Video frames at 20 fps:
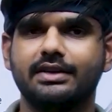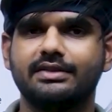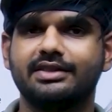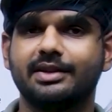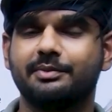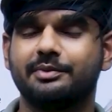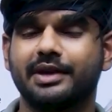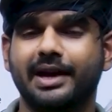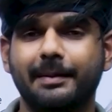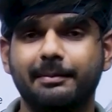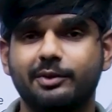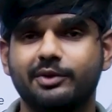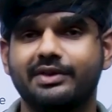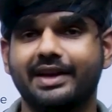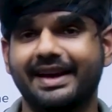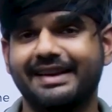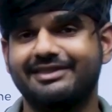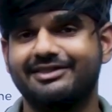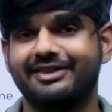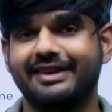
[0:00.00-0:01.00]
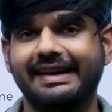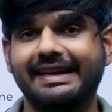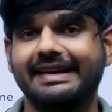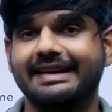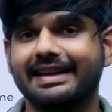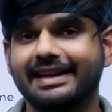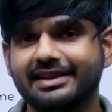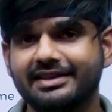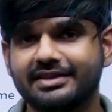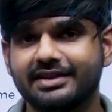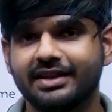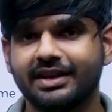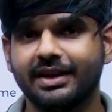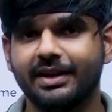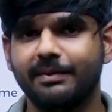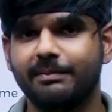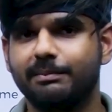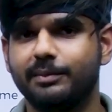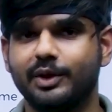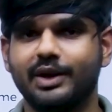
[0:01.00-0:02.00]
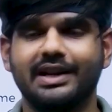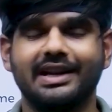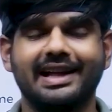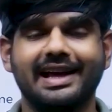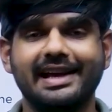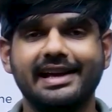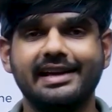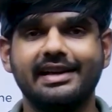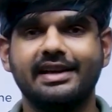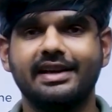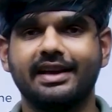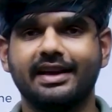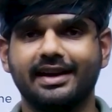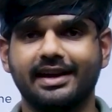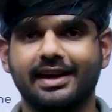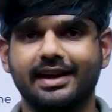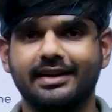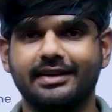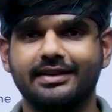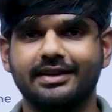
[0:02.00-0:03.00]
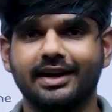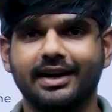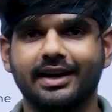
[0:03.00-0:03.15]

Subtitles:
subscribe to SciAstra English, put a like, and